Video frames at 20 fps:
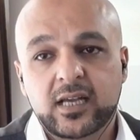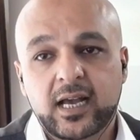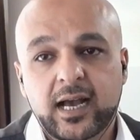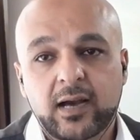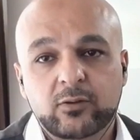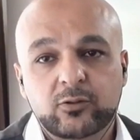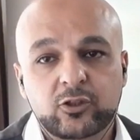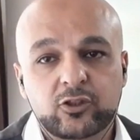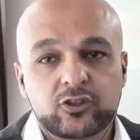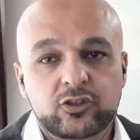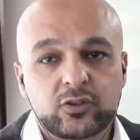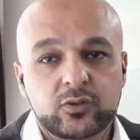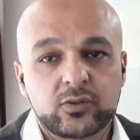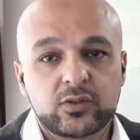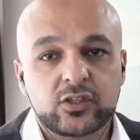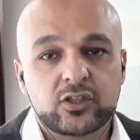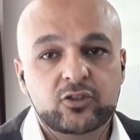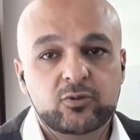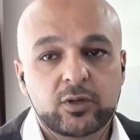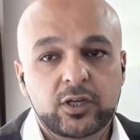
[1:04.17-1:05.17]
How to choose
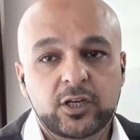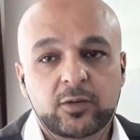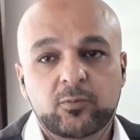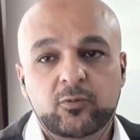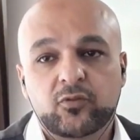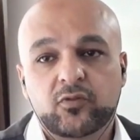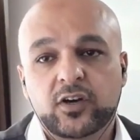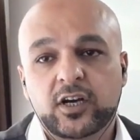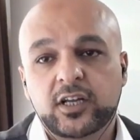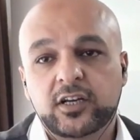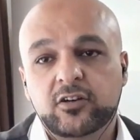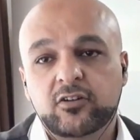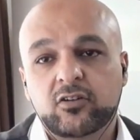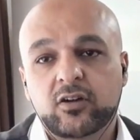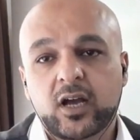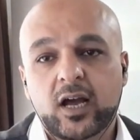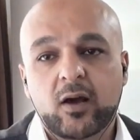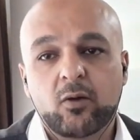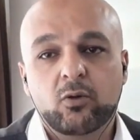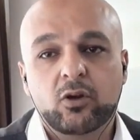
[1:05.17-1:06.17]
a training provider?
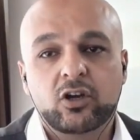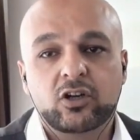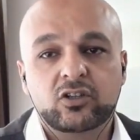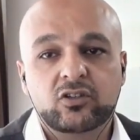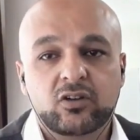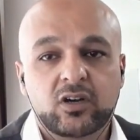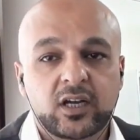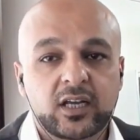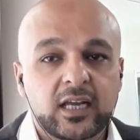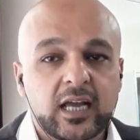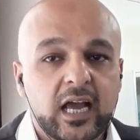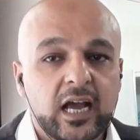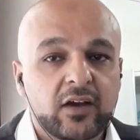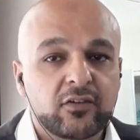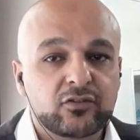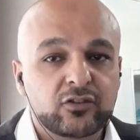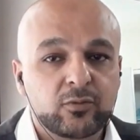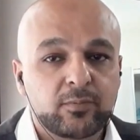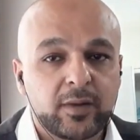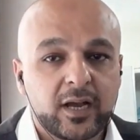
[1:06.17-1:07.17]
How long do I
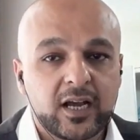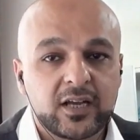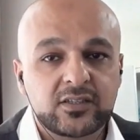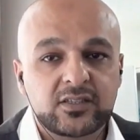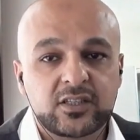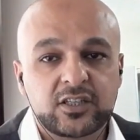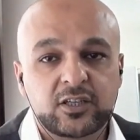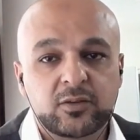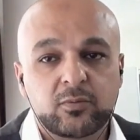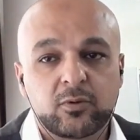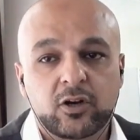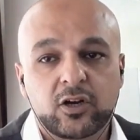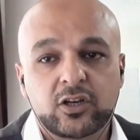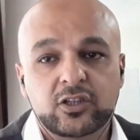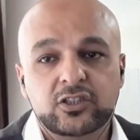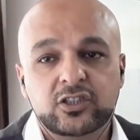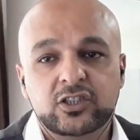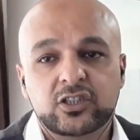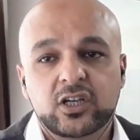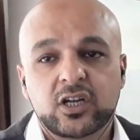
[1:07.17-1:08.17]
have to pass
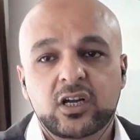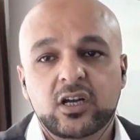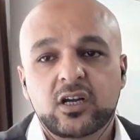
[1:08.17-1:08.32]
NEBOSH?